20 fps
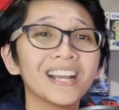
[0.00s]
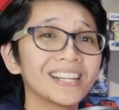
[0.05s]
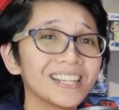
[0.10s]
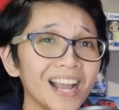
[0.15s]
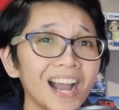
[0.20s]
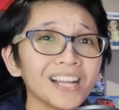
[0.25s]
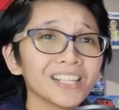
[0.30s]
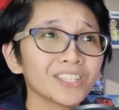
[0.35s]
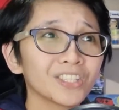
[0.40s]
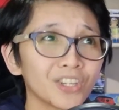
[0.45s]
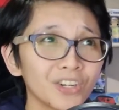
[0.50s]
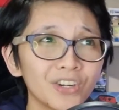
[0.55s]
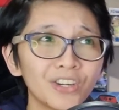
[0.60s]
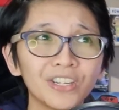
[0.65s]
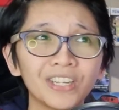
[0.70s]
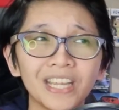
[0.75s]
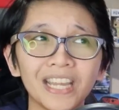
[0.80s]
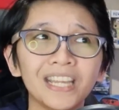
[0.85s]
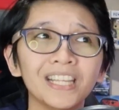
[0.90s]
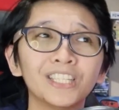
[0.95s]
got
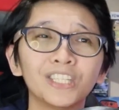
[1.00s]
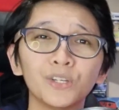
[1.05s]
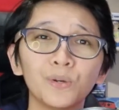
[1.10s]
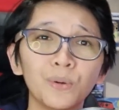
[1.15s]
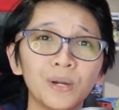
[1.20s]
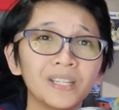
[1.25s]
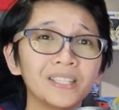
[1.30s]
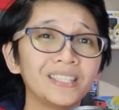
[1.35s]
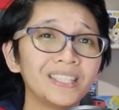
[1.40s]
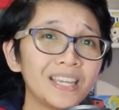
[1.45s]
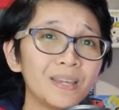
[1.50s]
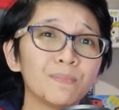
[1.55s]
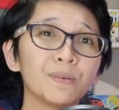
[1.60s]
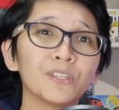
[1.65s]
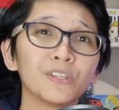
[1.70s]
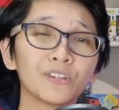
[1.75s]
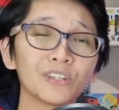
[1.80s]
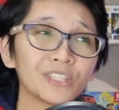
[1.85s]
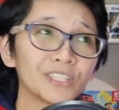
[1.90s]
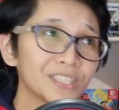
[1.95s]
turned into a
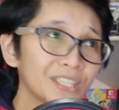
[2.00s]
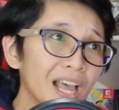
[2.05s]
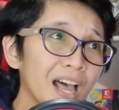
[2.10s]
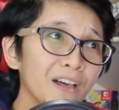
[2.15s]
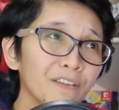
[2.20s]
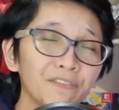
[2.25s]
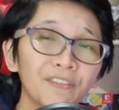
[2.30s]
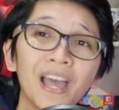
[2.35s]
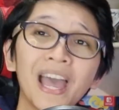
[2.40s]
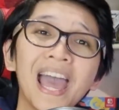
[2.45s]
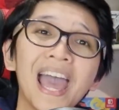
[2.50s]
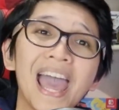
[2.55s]
demon herself,